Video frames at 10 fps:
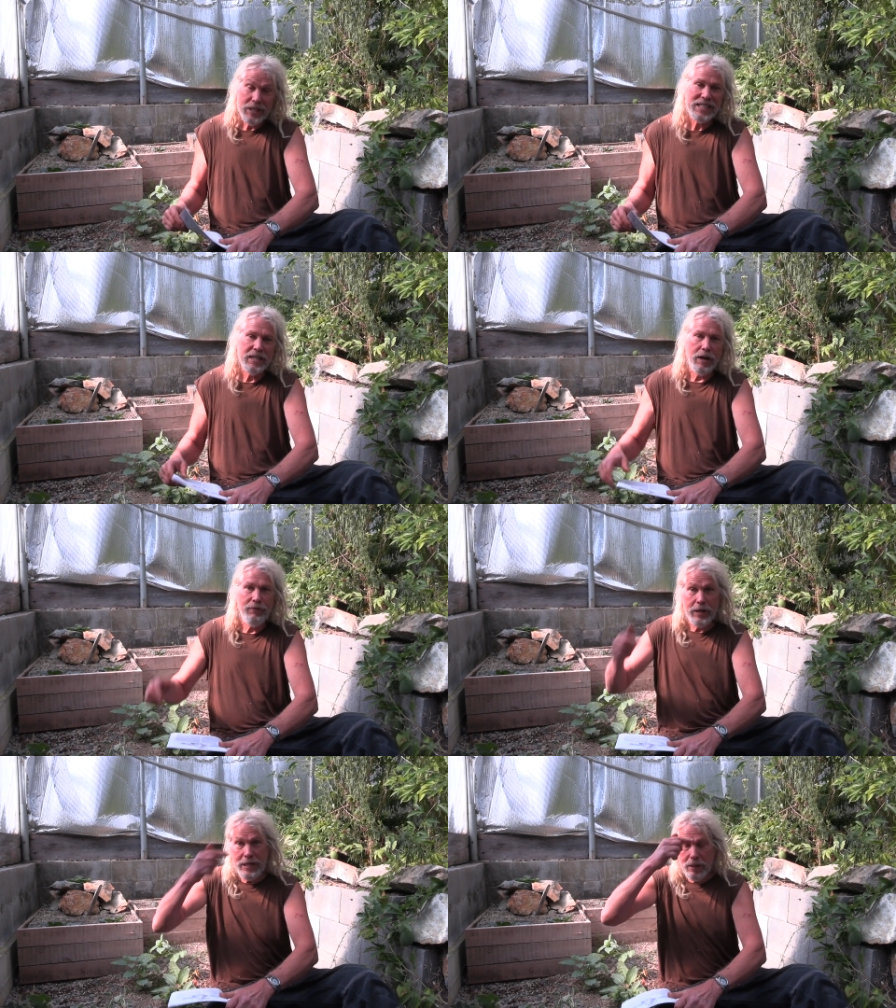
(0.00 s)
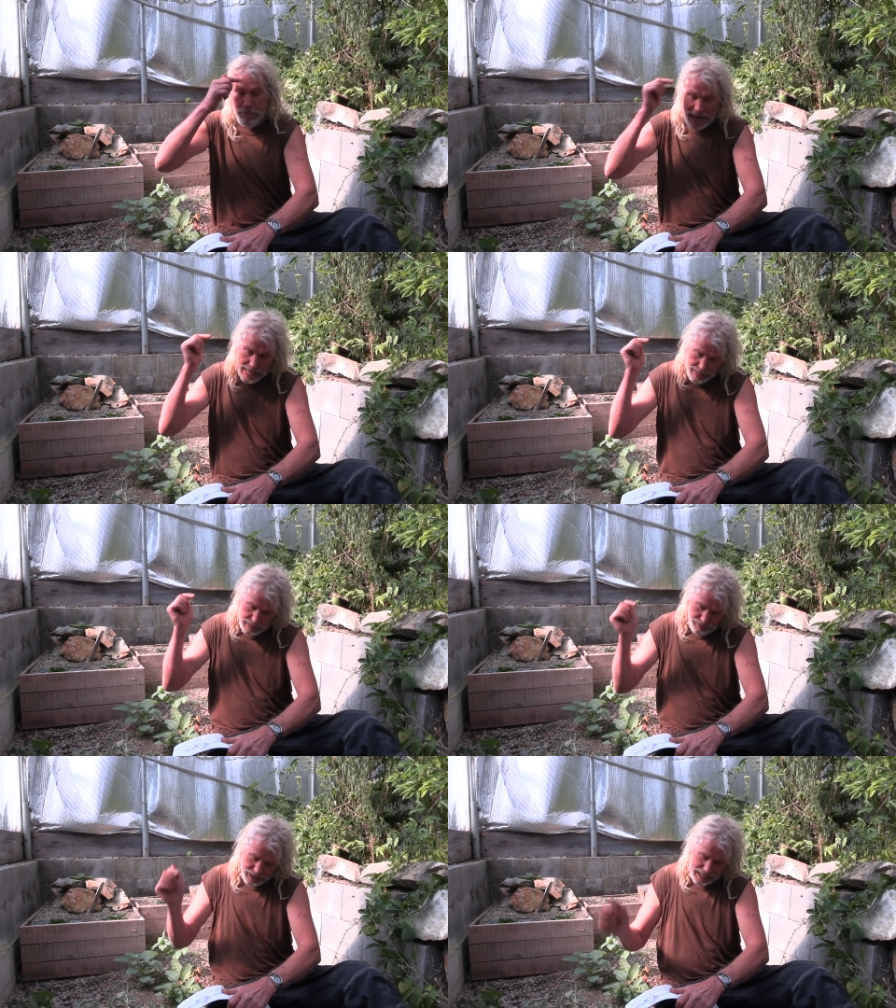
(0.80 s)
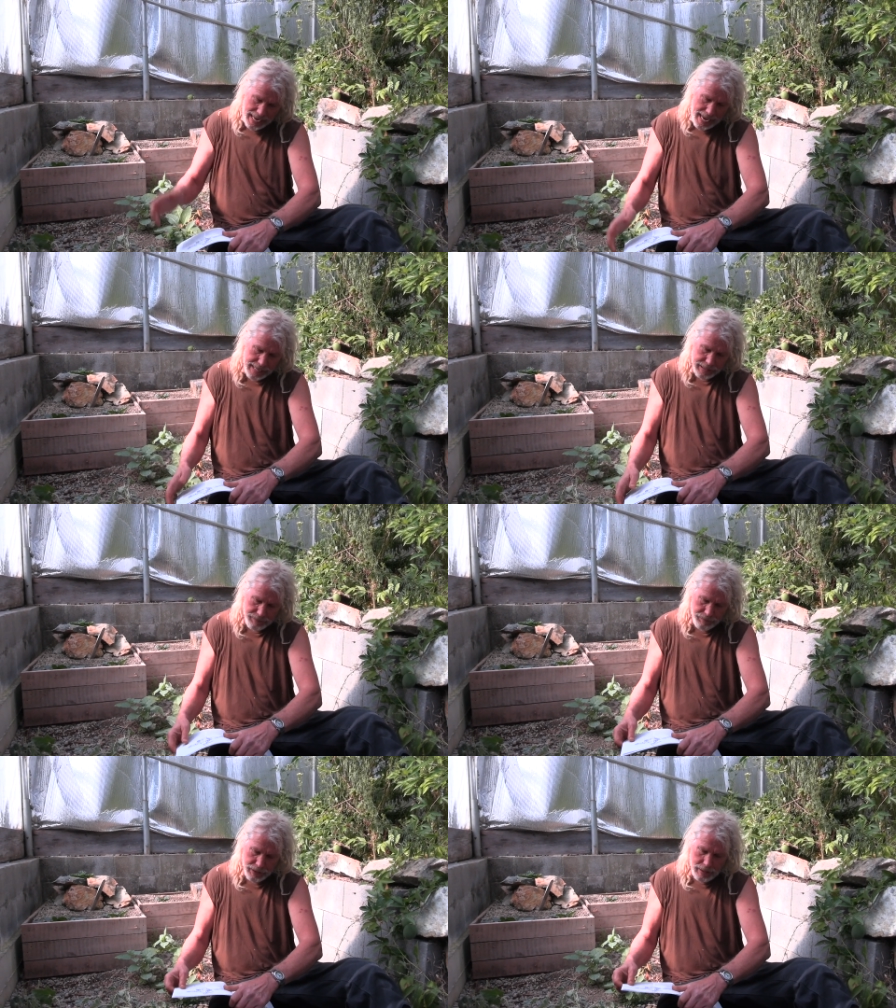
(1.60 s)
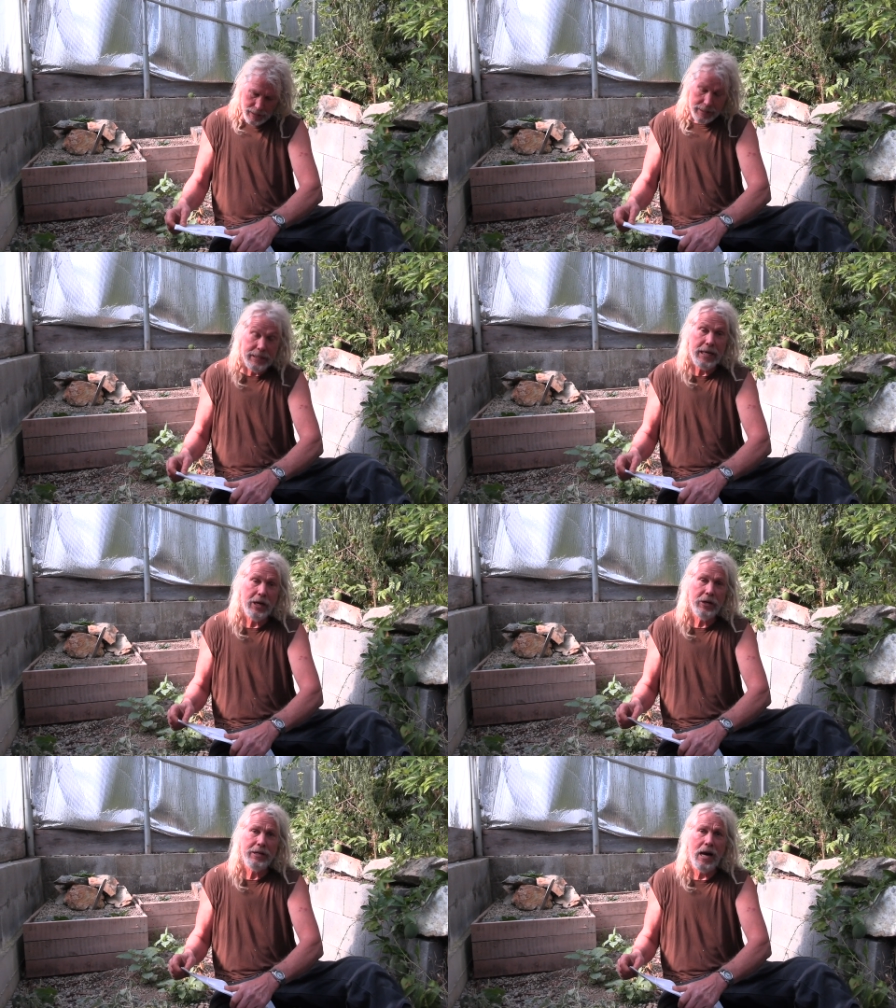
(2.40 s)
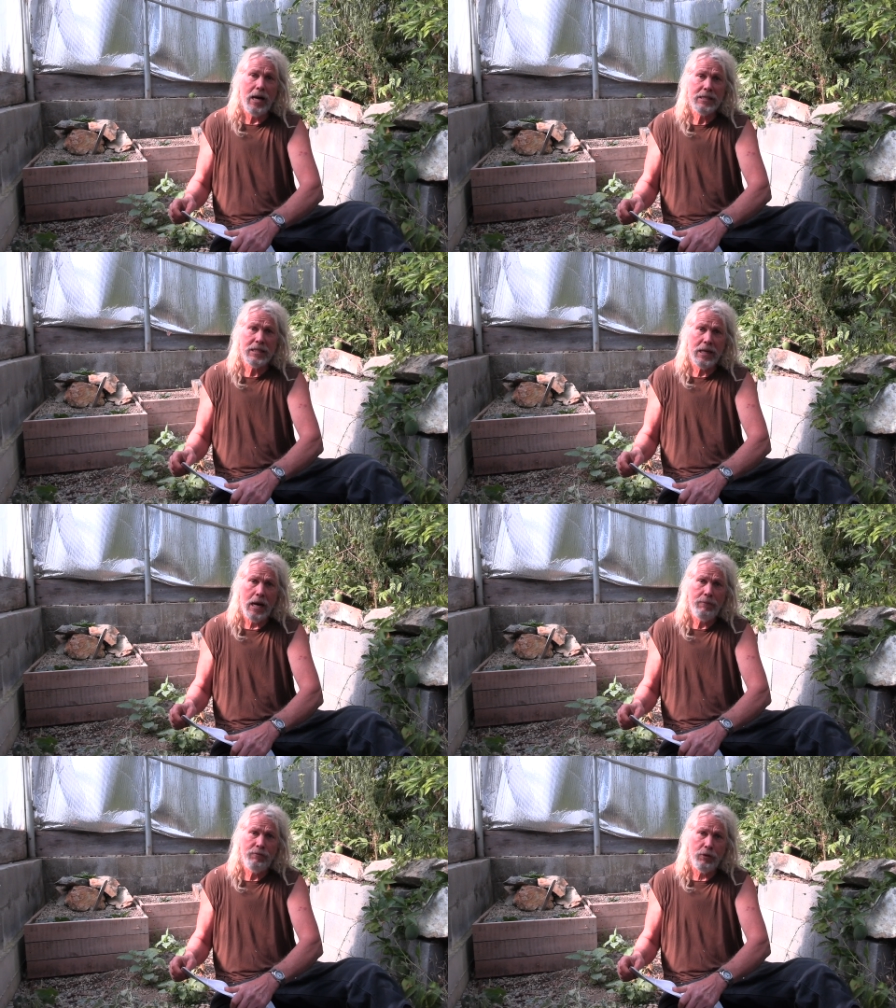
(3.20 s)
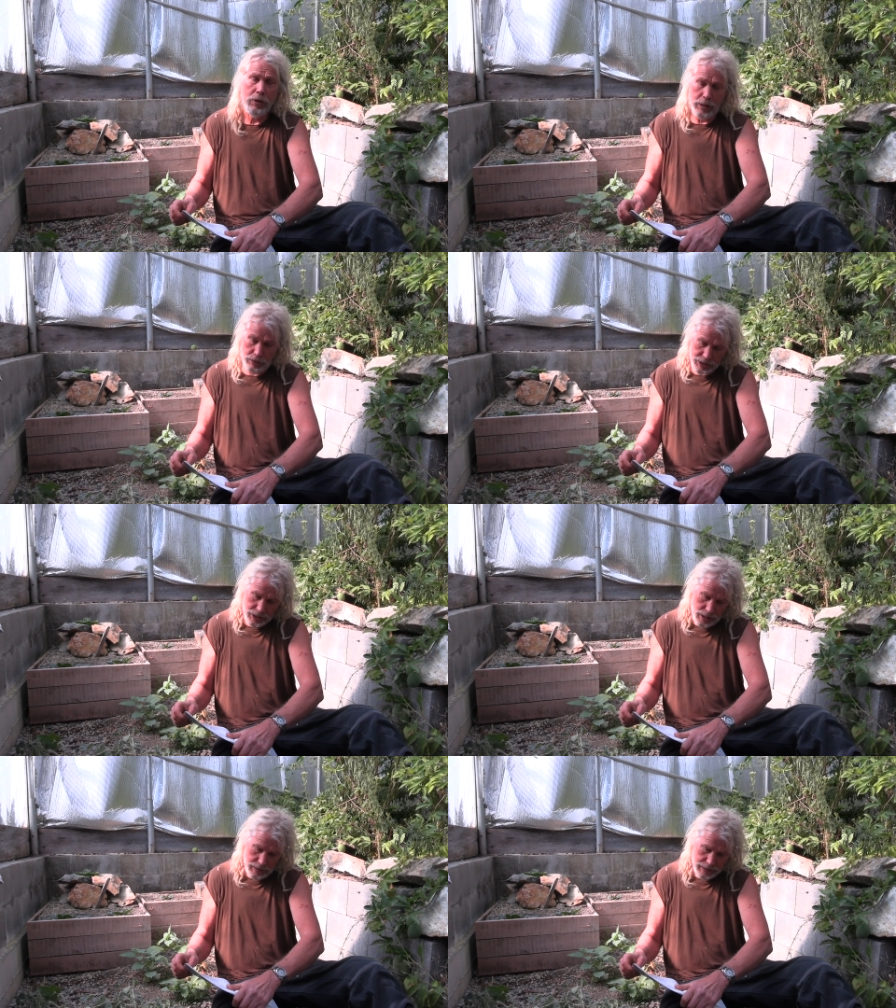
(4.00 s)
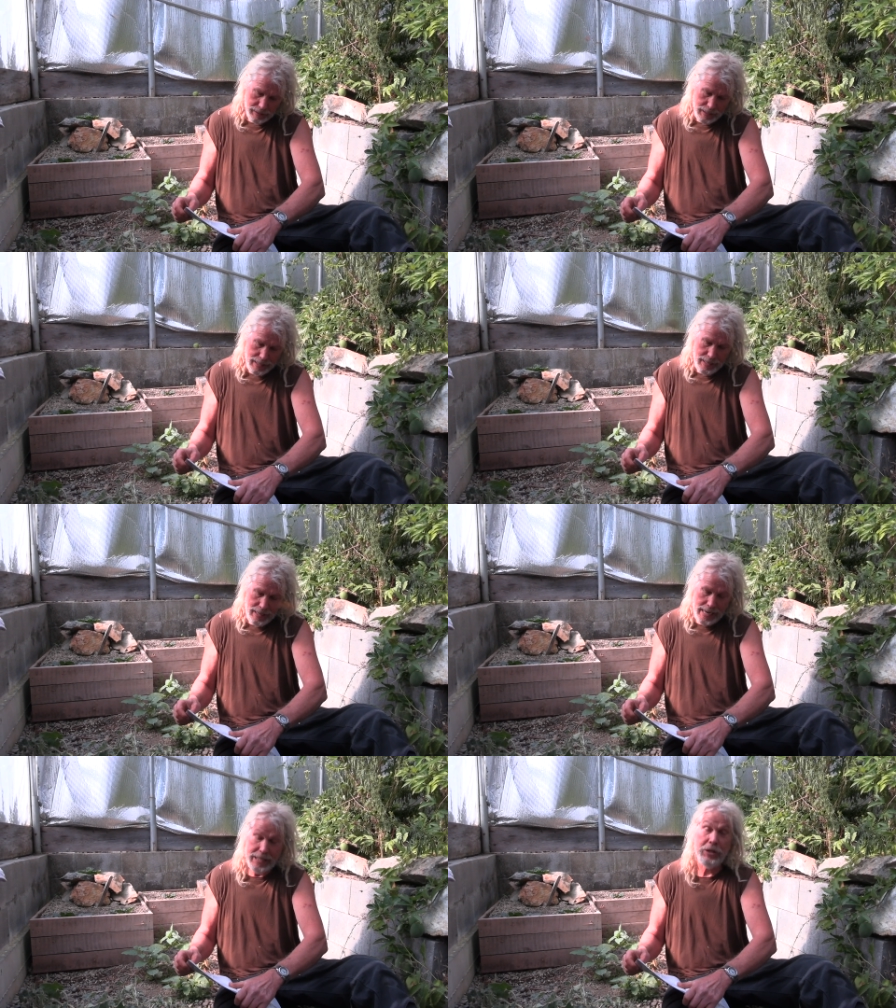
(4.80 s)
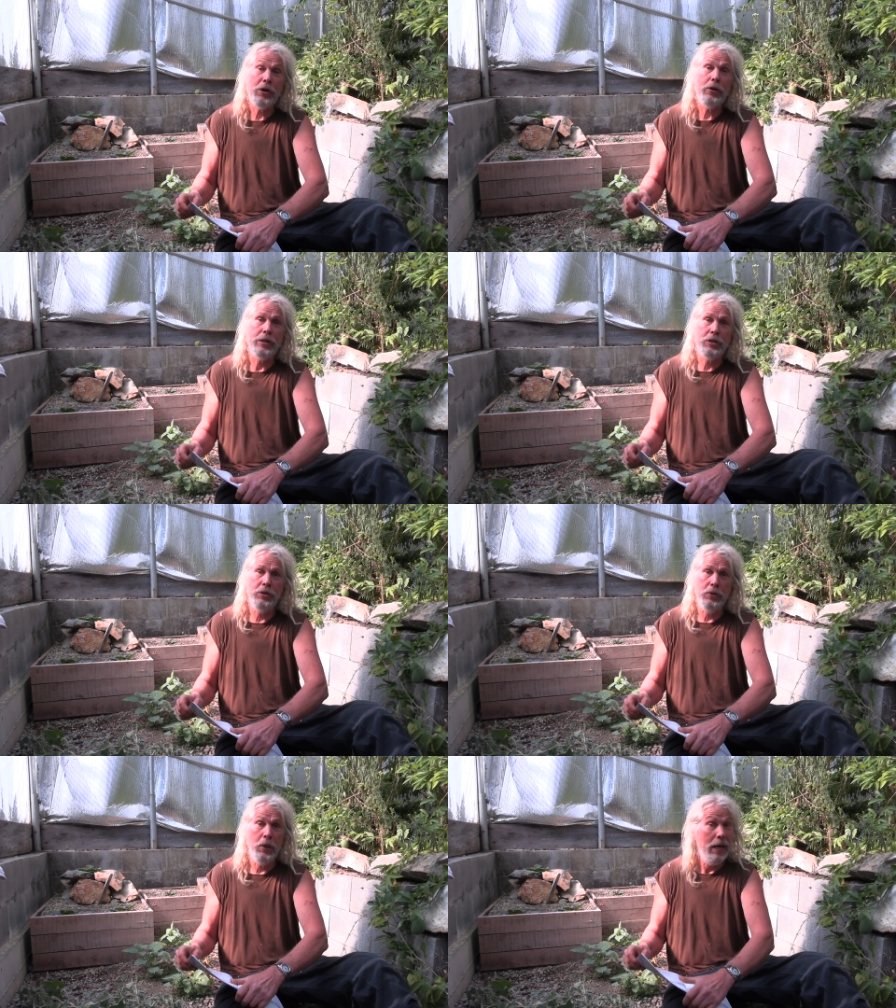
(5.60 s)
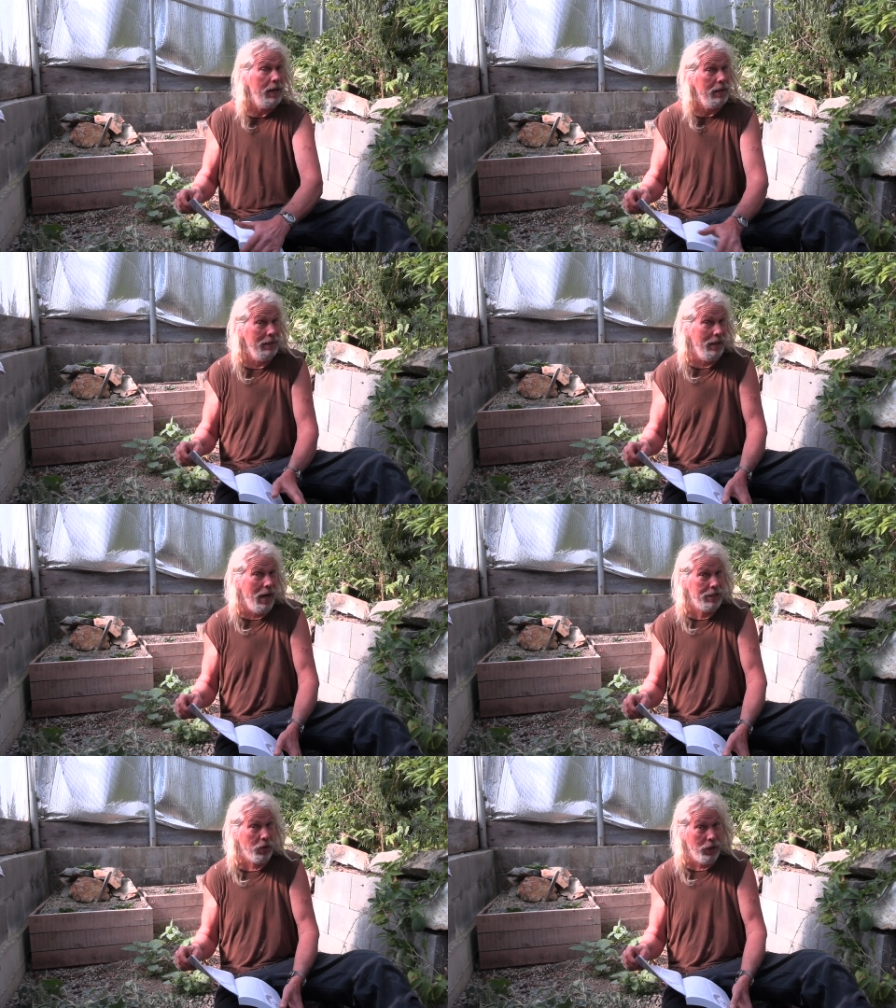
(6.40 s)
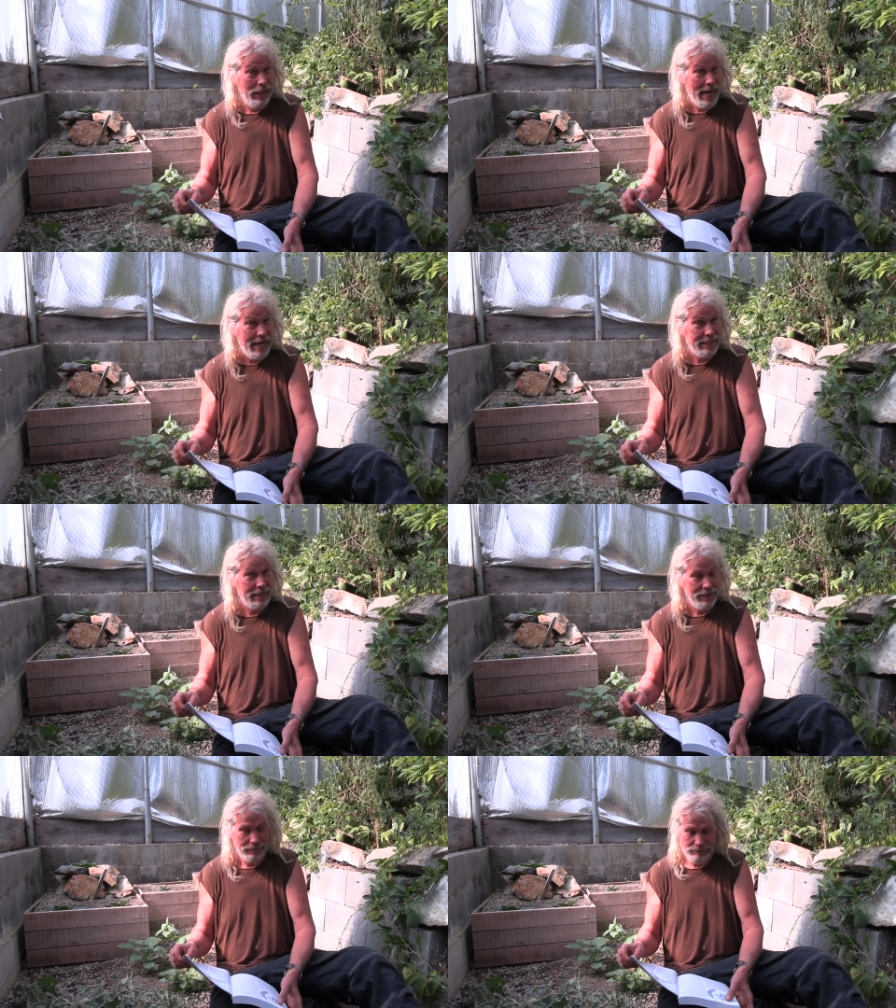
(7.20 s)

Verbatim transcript: the stuff in the band of his hat, dared not stop for a croissant, had to hurry to La Toilette.